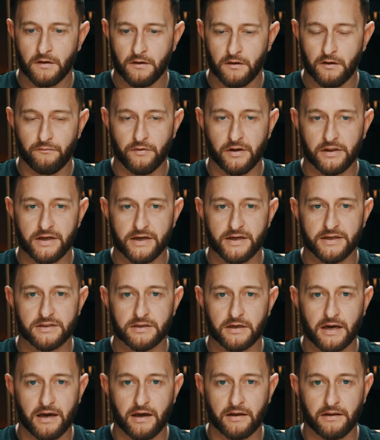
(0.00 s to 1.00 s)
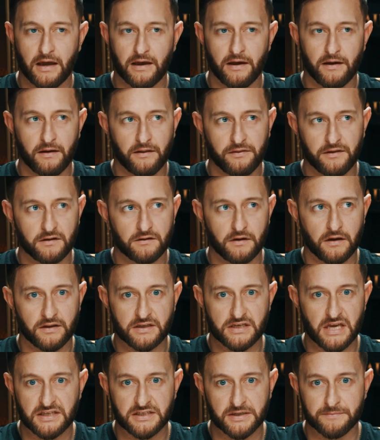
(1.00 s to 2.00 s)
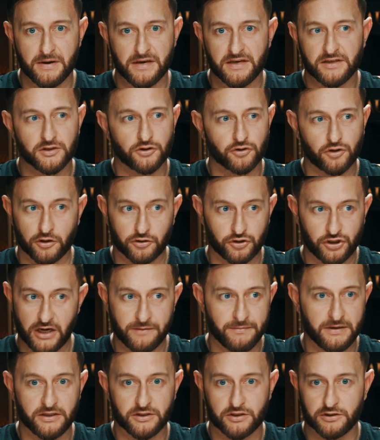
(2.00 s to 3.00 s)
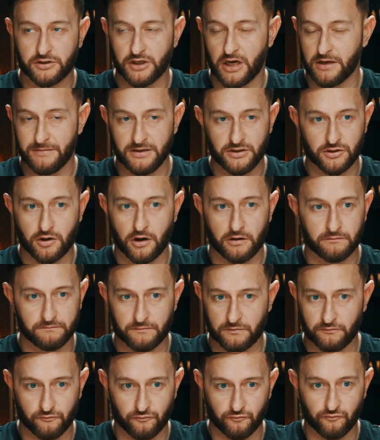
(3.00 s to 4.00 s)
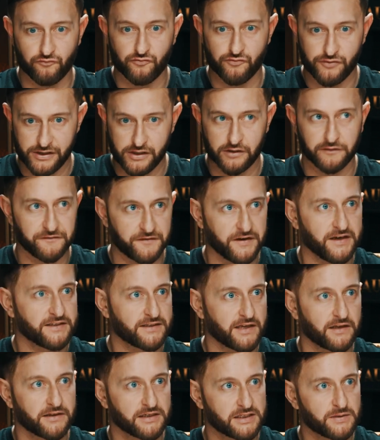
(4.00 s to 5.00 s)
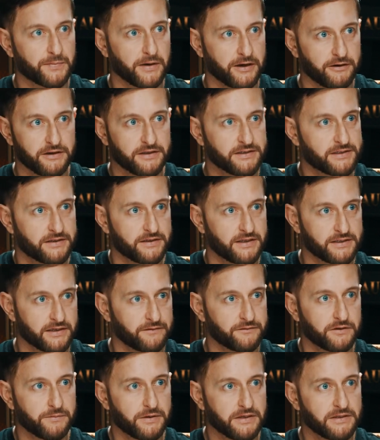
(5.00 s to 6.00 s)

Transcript: It really is. I think it's amazing. Jamie's got real first-hand experience in this, haven't you?